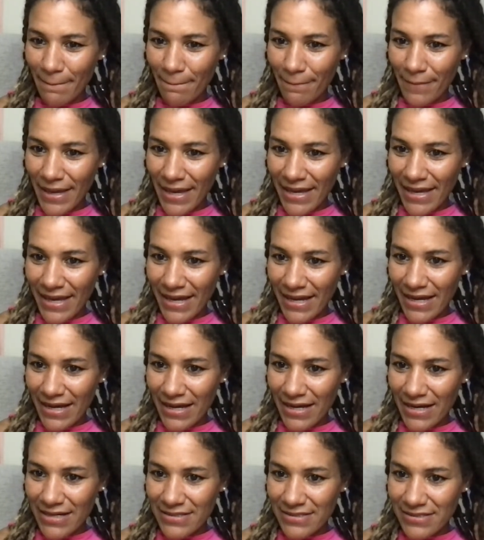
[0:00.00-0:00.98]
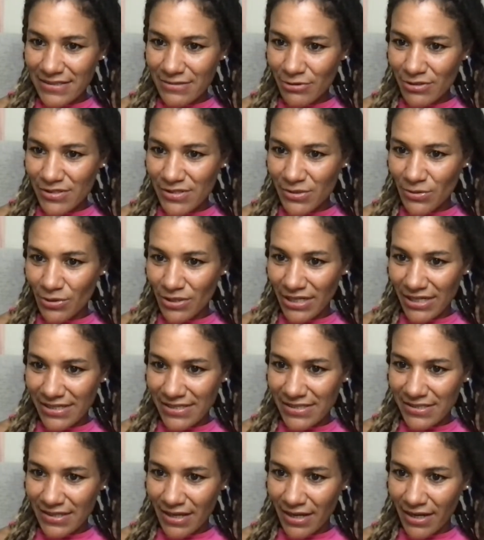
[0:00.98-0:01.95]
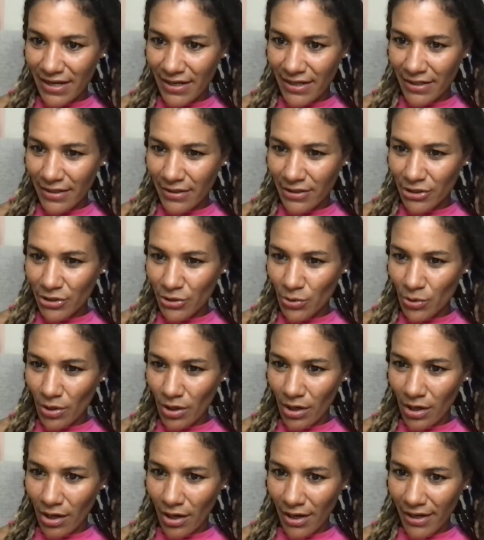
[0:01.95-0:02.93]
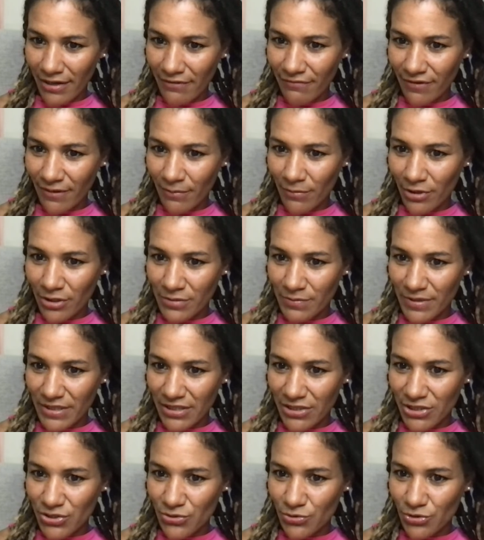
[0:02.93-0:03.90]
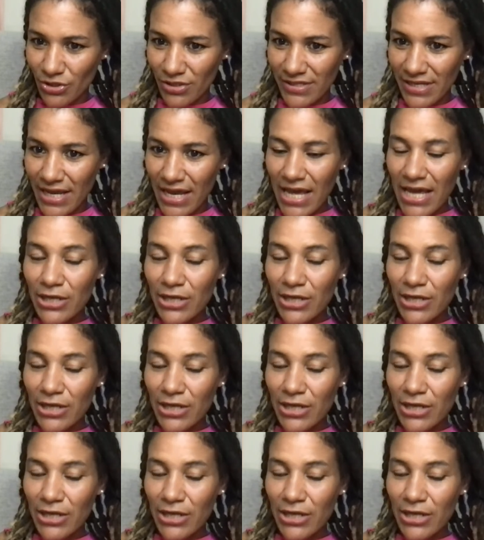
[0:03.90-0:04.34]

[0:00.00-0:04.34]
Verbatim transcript: may I ask what zodiac sign you are if I'm not being too nice?